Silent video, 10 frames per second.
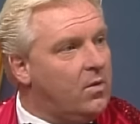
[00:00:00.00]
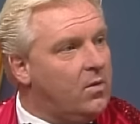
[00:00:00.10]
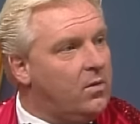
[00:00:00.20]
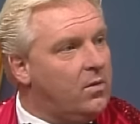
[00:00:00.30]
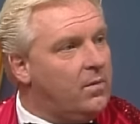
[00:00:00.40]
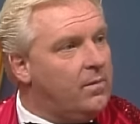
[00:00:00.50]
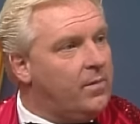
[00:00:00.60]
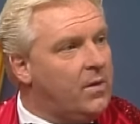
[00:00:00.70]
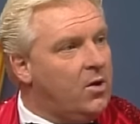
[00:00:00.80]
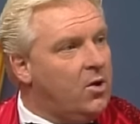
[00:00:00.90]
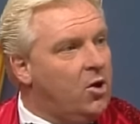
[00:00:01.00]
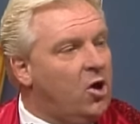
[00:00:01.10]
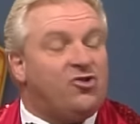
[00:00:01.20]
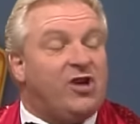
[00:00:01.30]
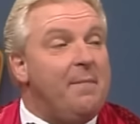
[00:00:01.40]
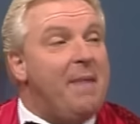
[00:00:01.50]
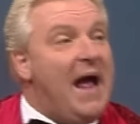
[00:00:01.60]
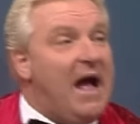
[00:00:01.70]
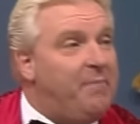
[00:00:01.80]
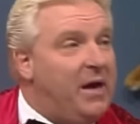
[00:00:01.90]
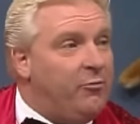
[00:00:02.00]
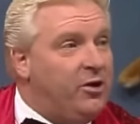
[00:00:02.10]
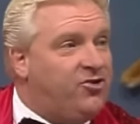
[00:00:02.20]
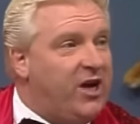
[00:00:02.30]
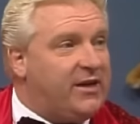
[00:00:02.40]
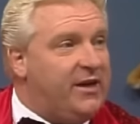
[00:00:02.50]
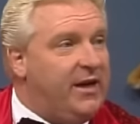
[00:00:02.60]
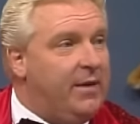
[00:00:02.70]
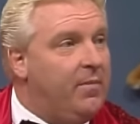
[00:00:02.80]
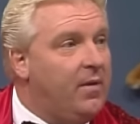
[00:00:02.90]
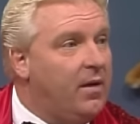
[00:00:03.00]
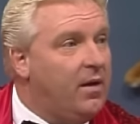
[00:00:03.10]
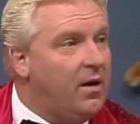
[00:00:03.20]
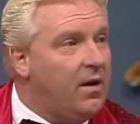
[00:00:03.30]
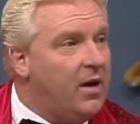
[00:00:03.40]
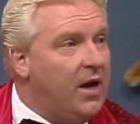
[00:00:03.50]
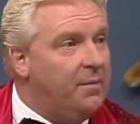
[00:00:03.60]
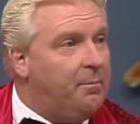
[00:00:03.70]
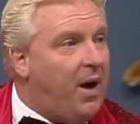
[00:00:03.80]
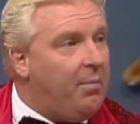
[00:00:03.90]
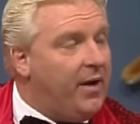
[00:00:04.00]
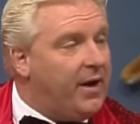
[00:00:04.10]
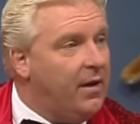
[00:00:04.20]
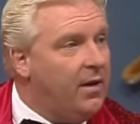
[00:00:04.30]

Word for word: simple yes or no will be. She may suffice. have been rejecting him in public,